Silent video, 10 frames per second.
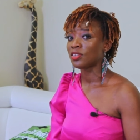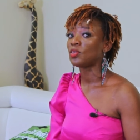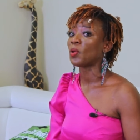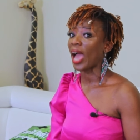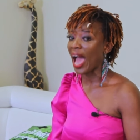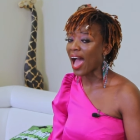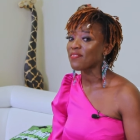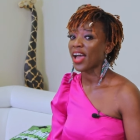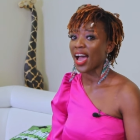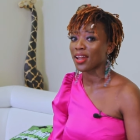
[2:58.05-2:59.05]
you
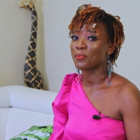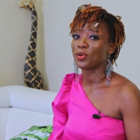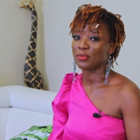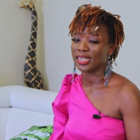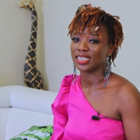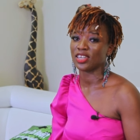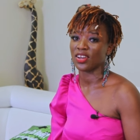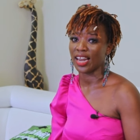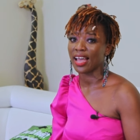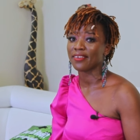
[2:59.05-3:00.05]
have had a moment in
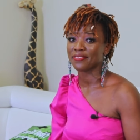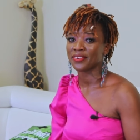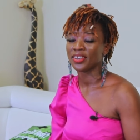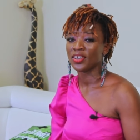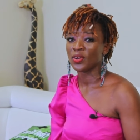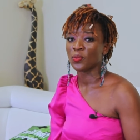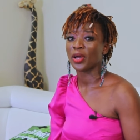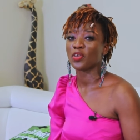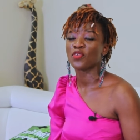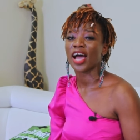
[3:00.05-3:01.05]
your life
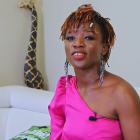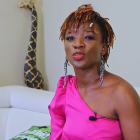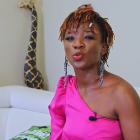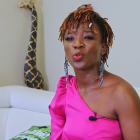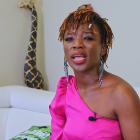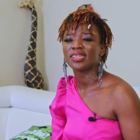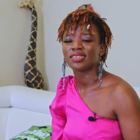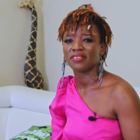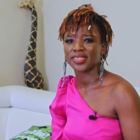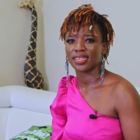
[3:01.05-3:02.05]
where you've had to
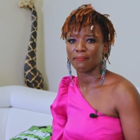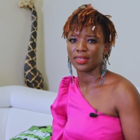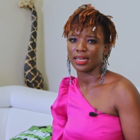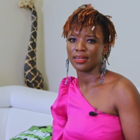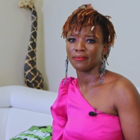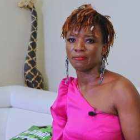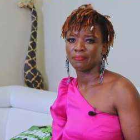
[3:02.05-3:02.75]
wait for something.